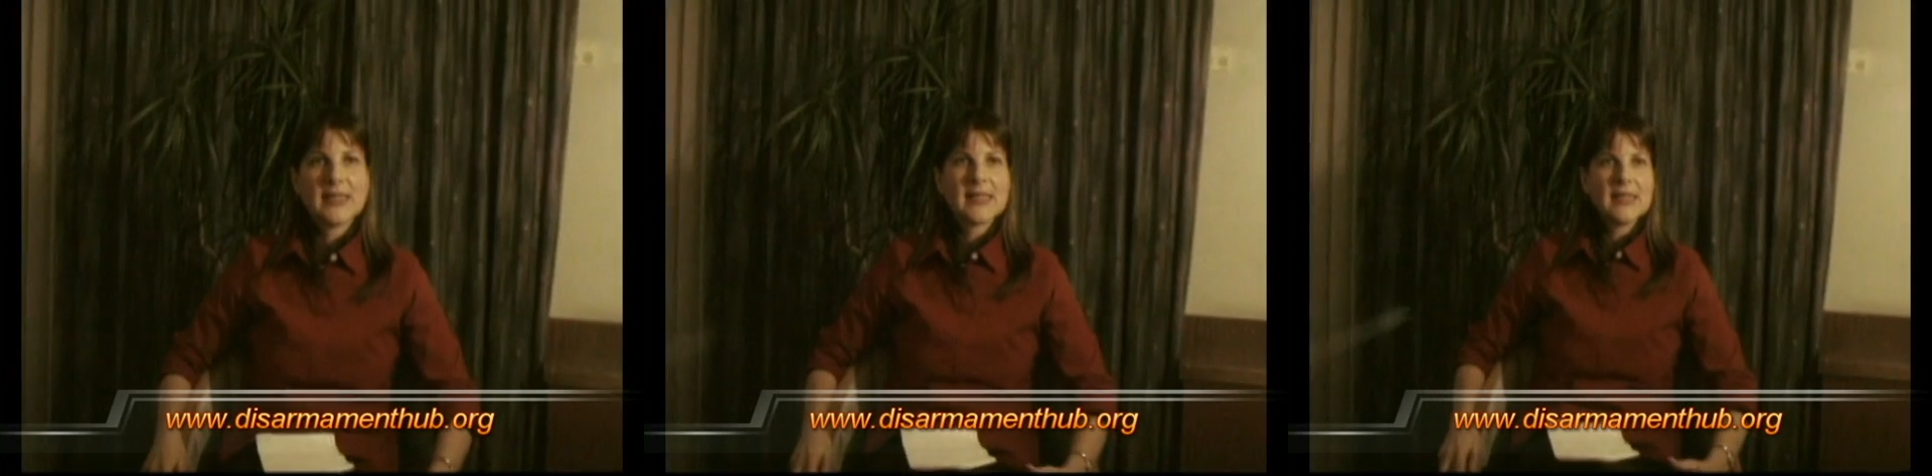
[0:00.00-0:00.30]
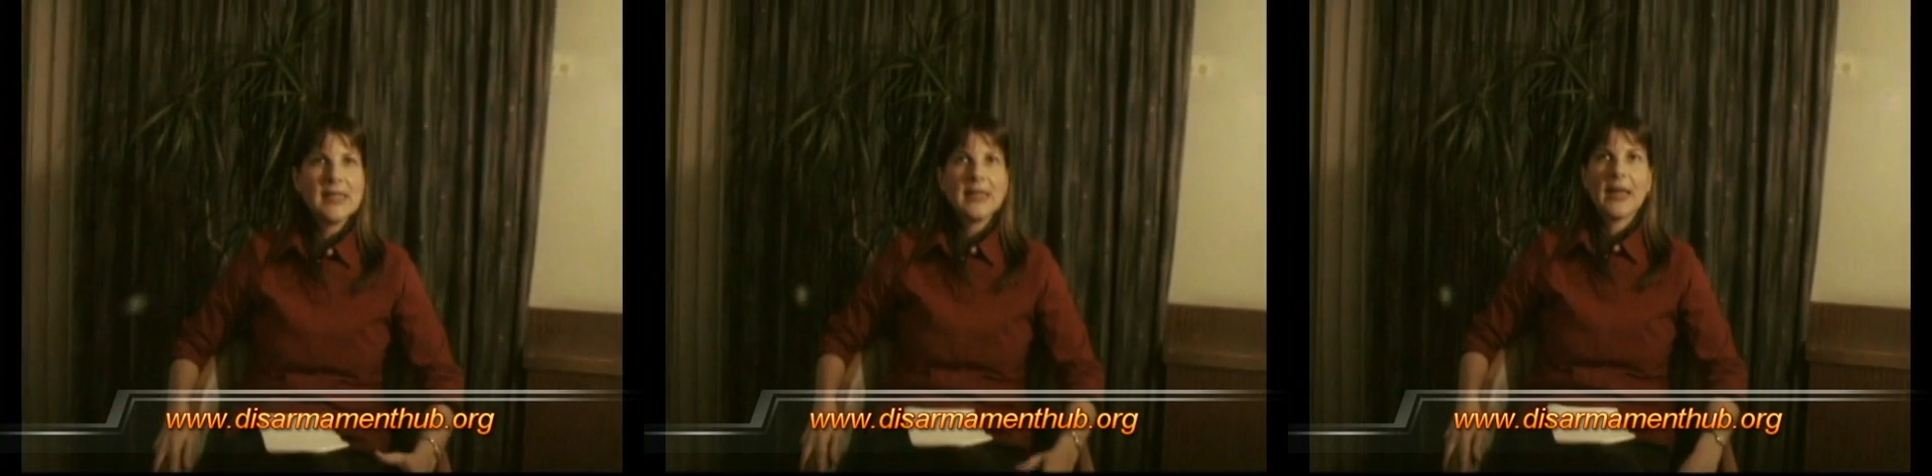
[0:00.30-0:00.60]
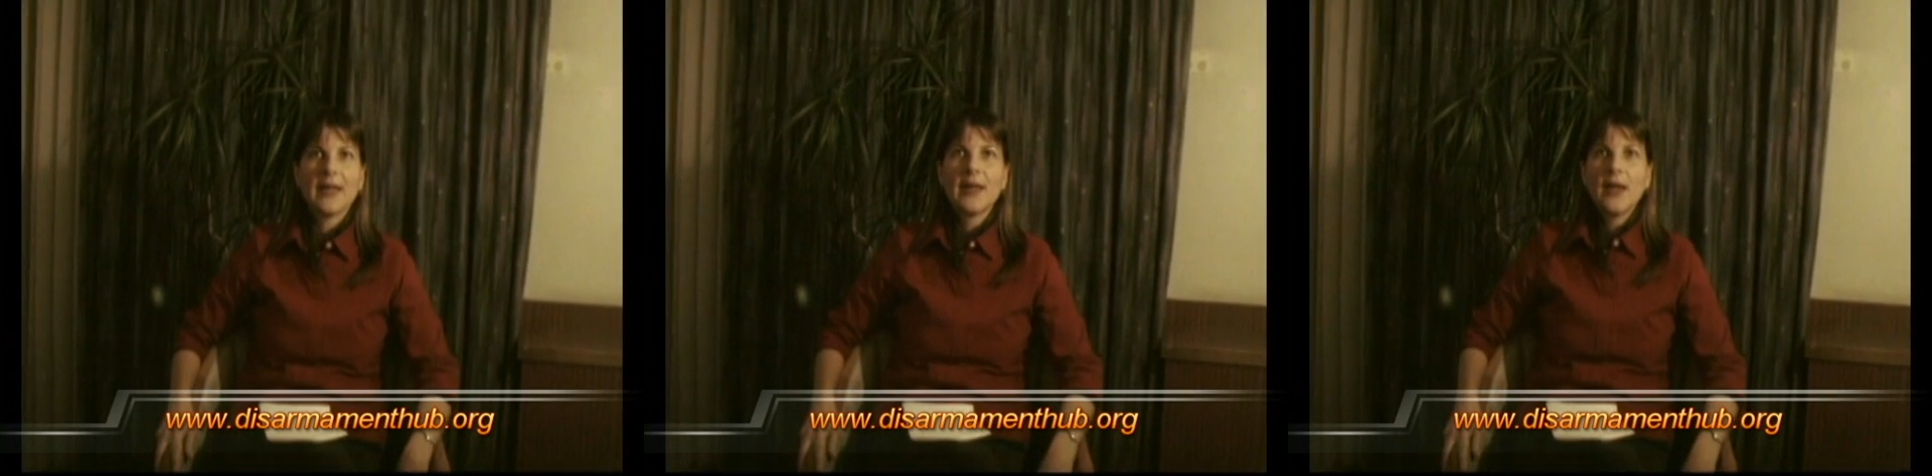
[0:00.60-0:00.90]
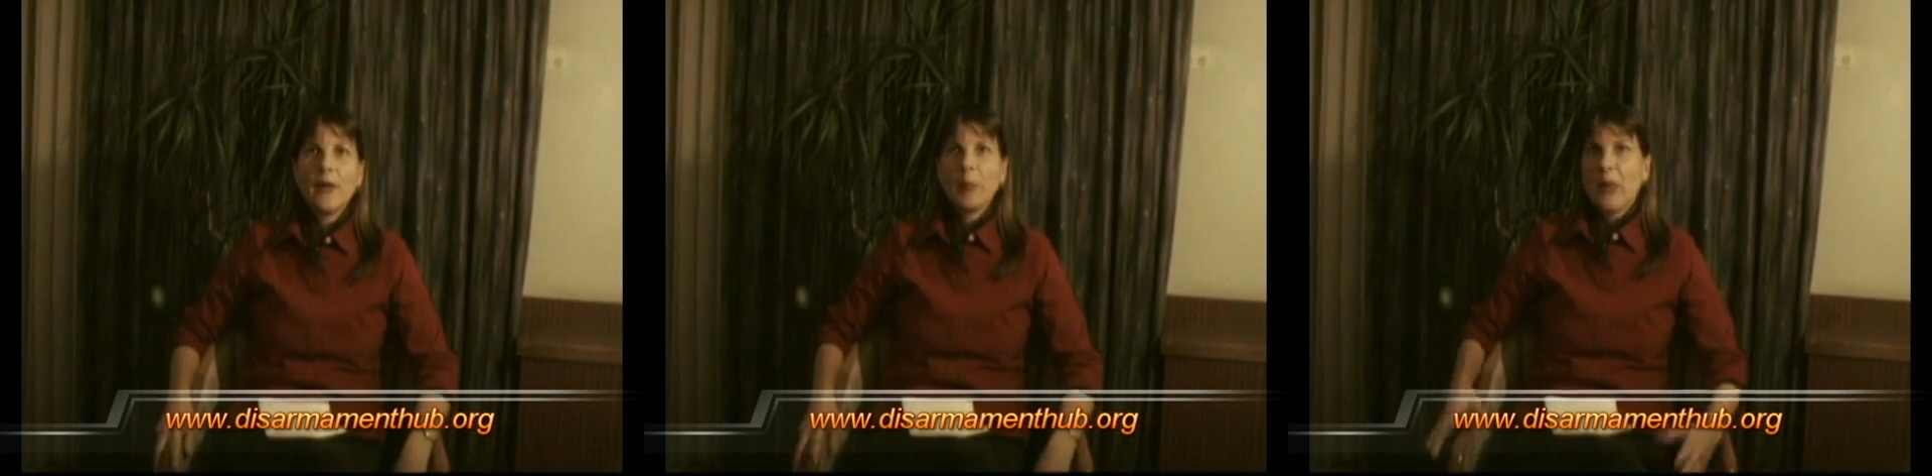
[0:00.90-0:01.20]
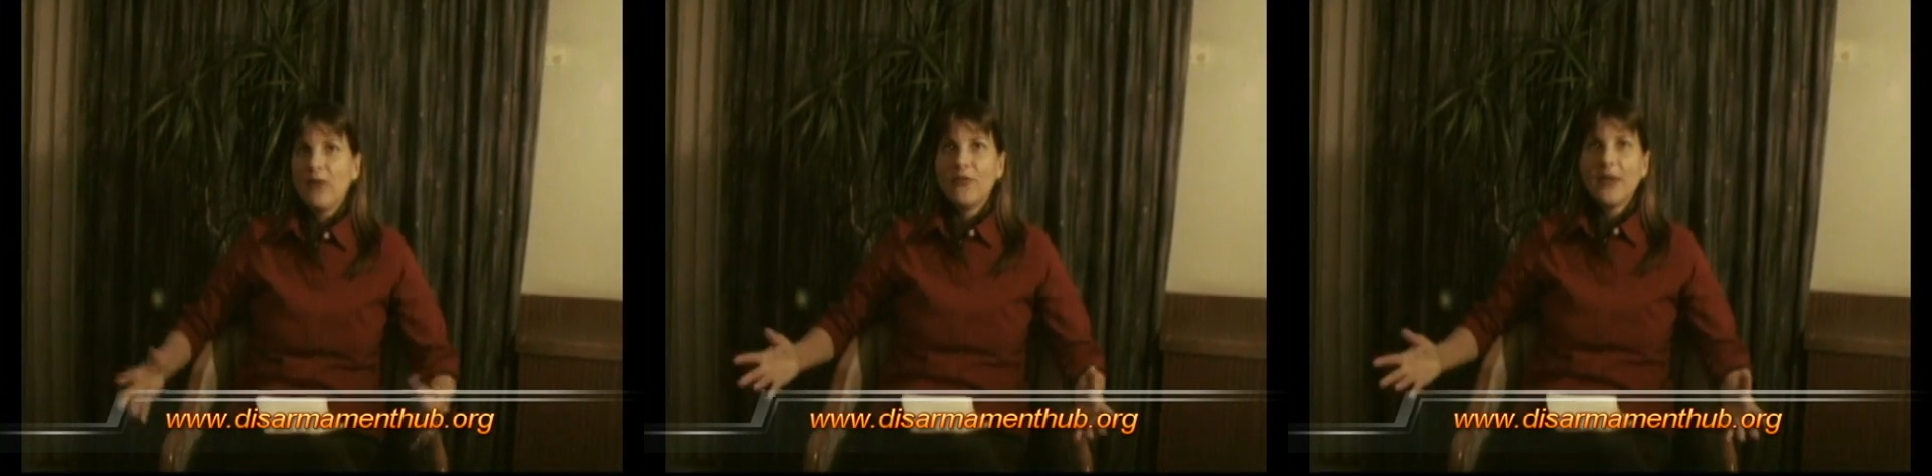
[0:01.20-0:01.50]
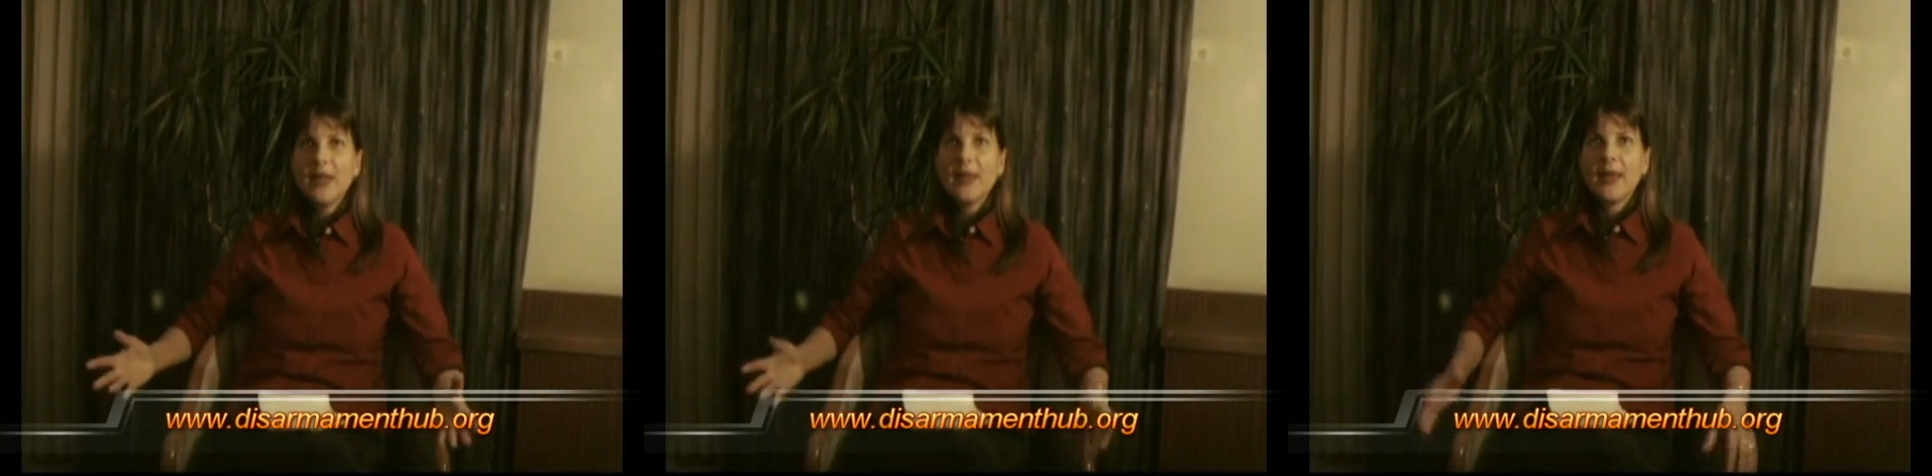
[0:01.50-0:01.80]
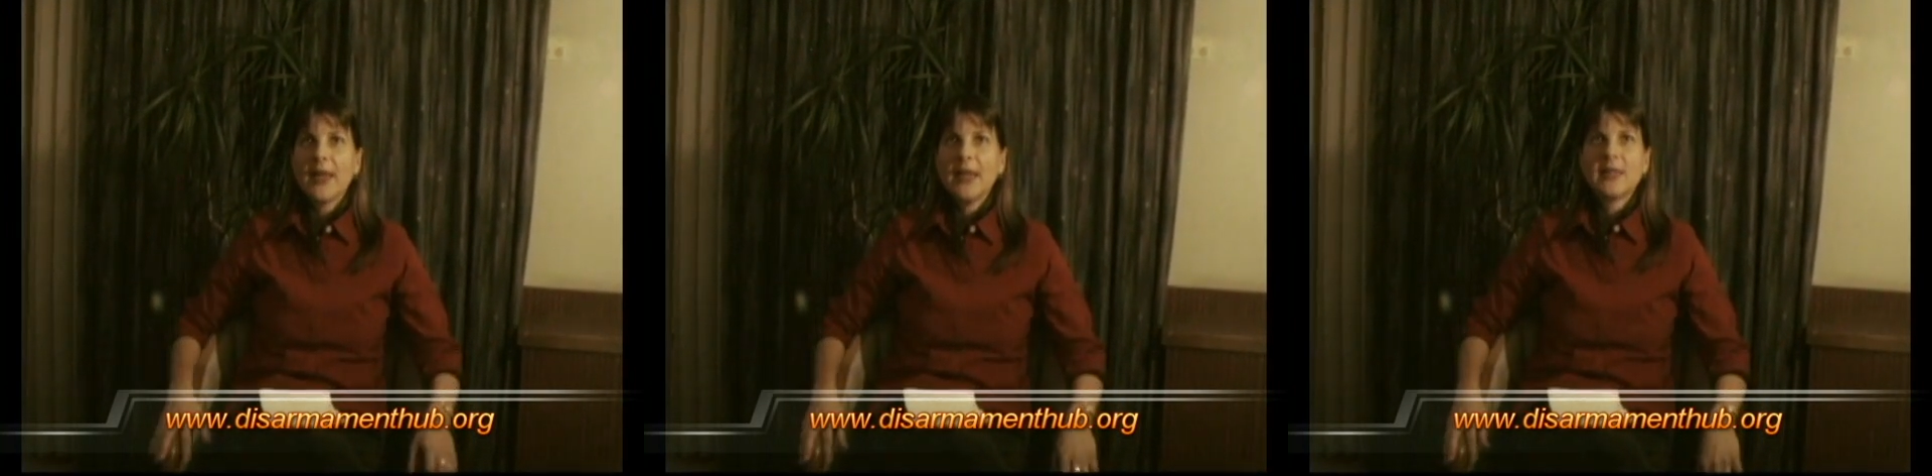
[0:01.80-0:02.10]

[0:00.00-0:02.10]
see that if anything,